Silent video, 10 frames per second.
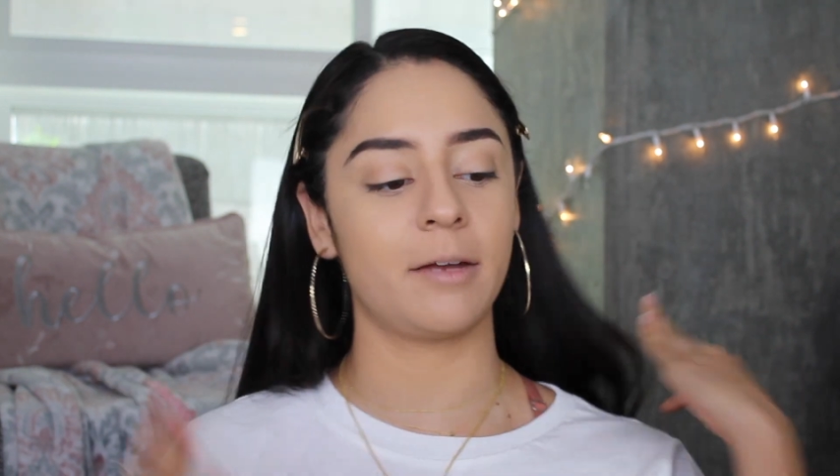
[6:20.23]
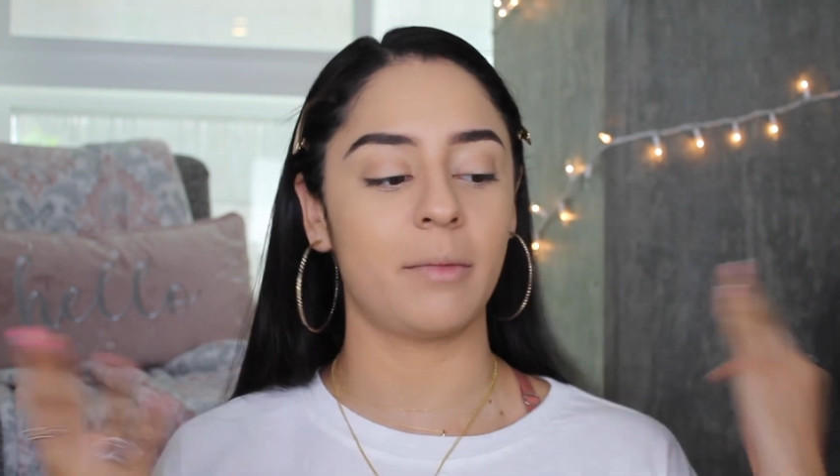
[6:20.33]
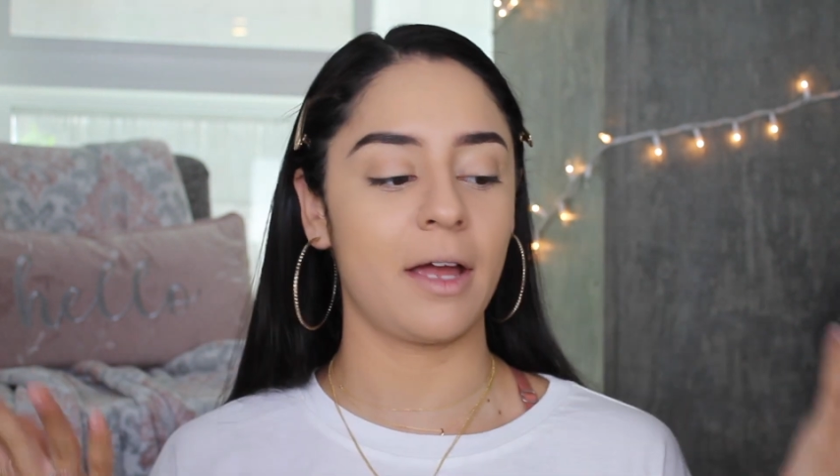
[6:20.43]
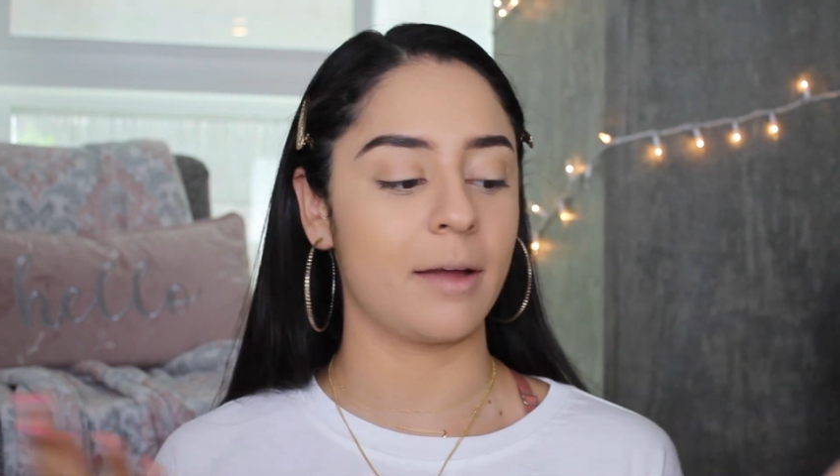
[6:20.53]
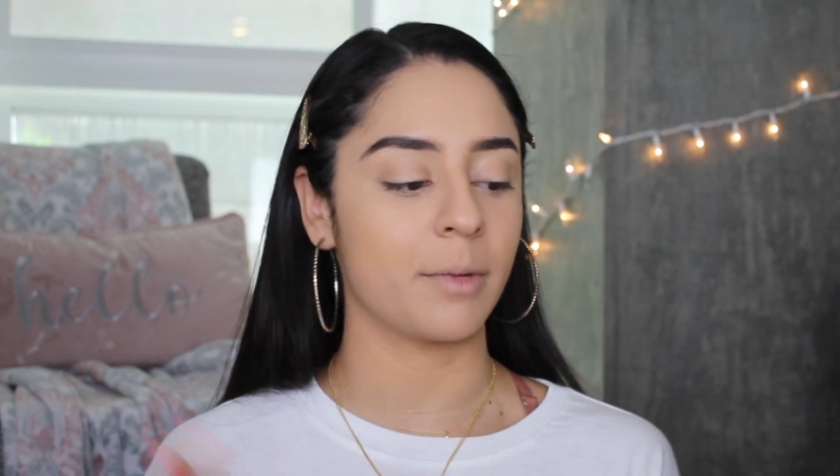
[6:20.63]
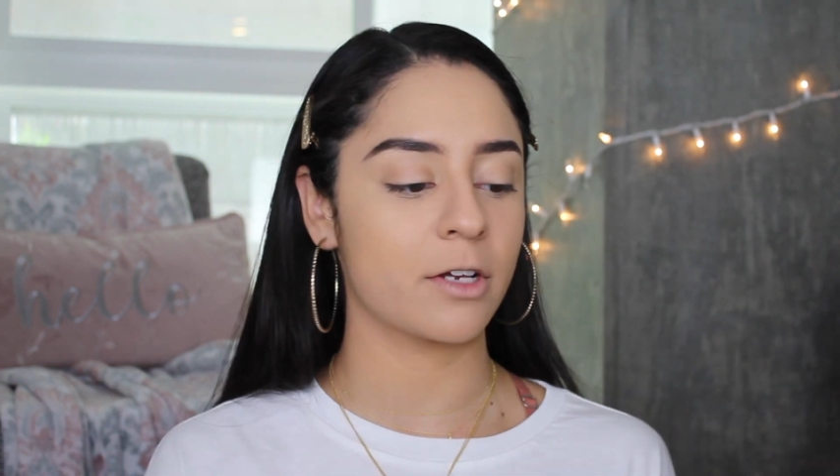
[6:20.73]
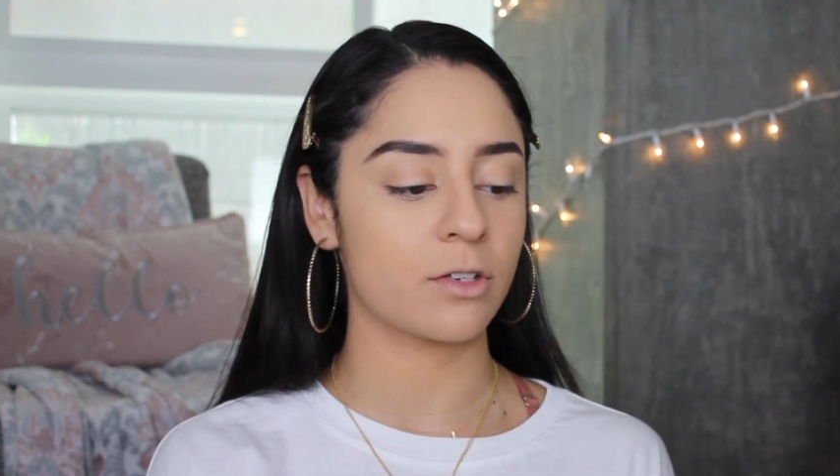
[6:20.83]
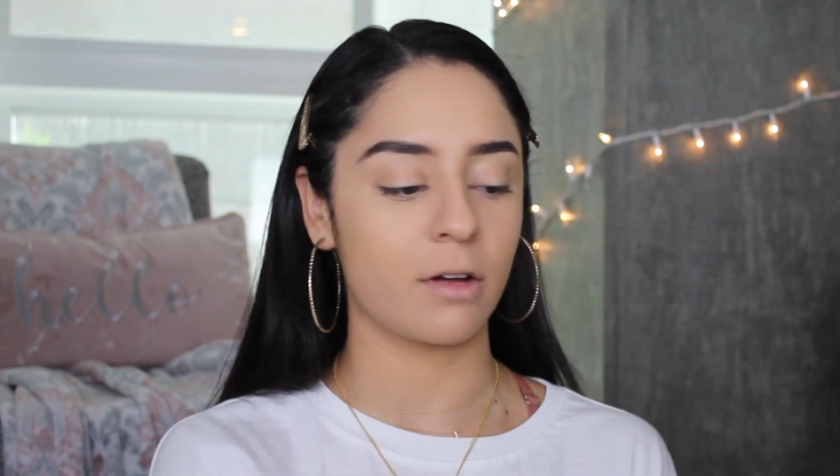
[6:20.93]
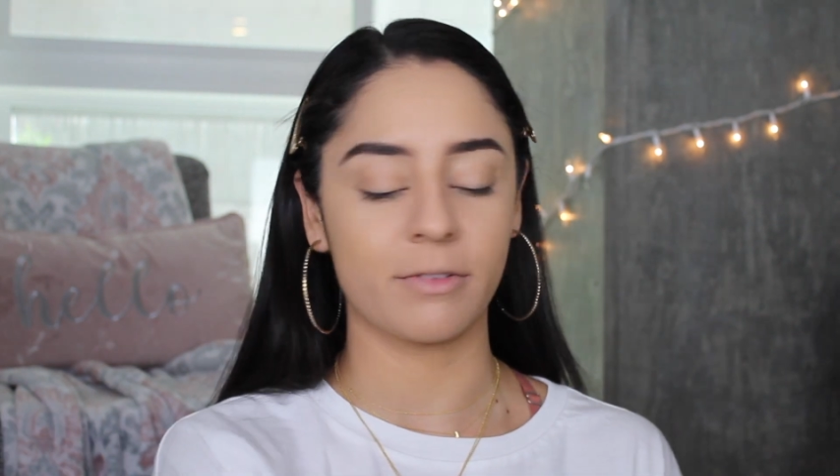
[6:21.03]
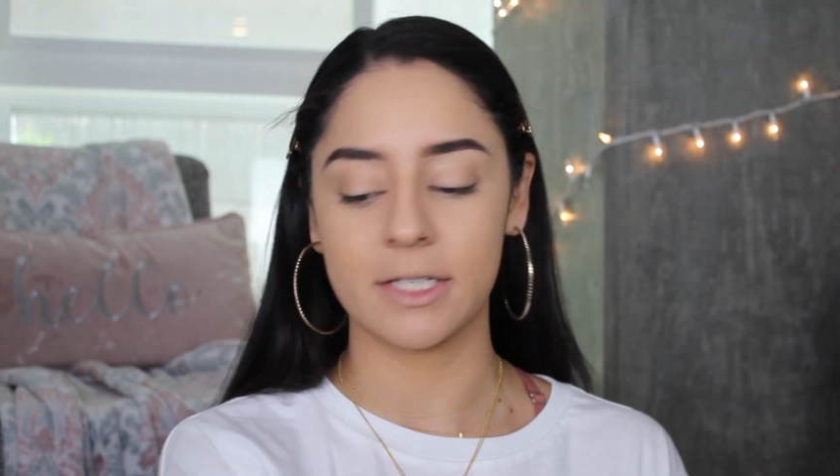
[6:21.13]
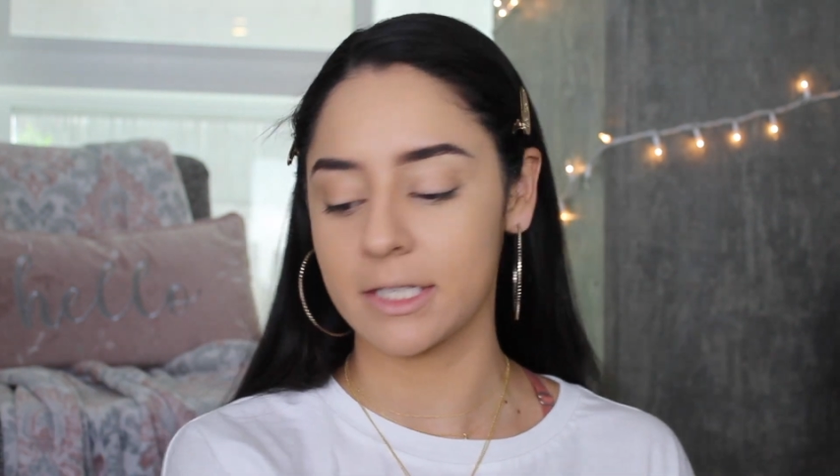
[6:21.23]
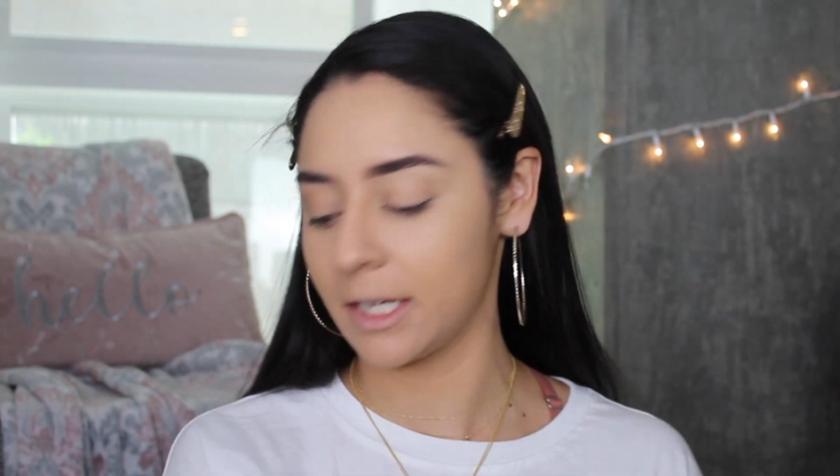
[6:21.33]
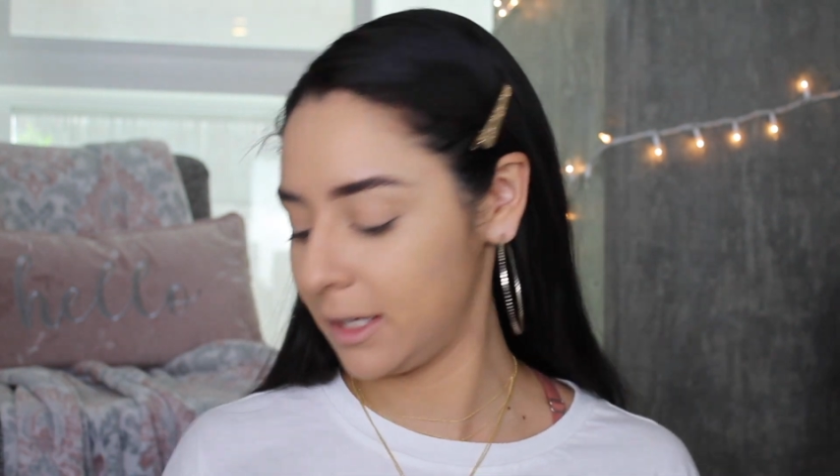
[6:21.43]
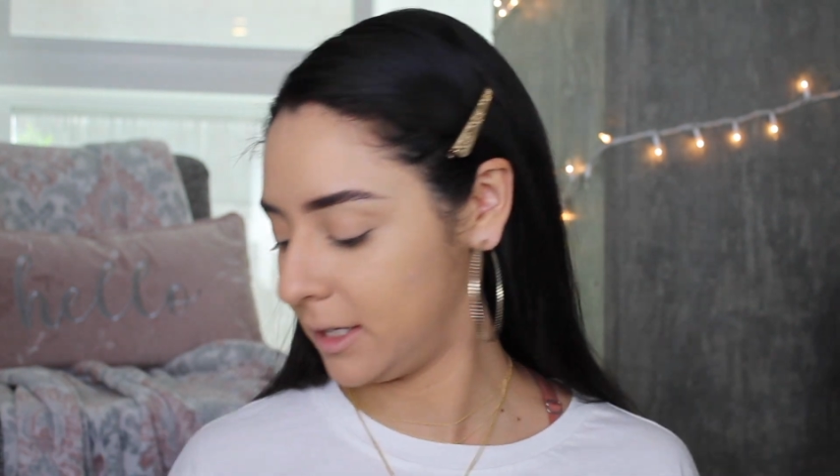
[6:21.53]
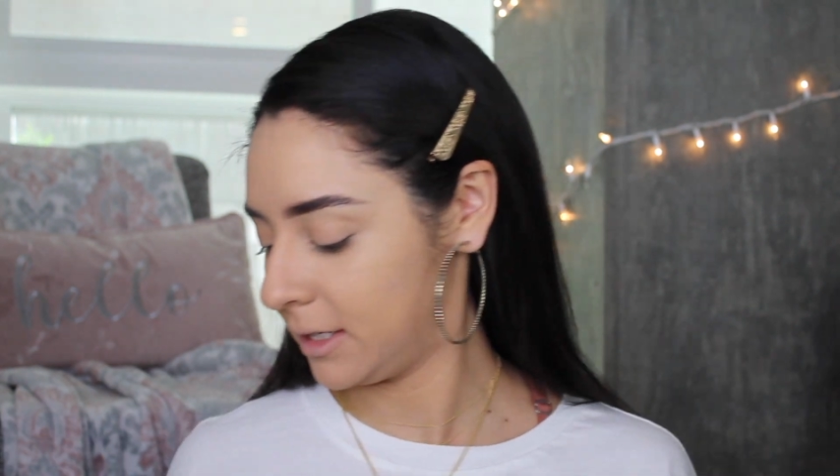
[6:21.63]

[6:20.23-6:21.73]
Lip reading: and my eyebrows, obviously,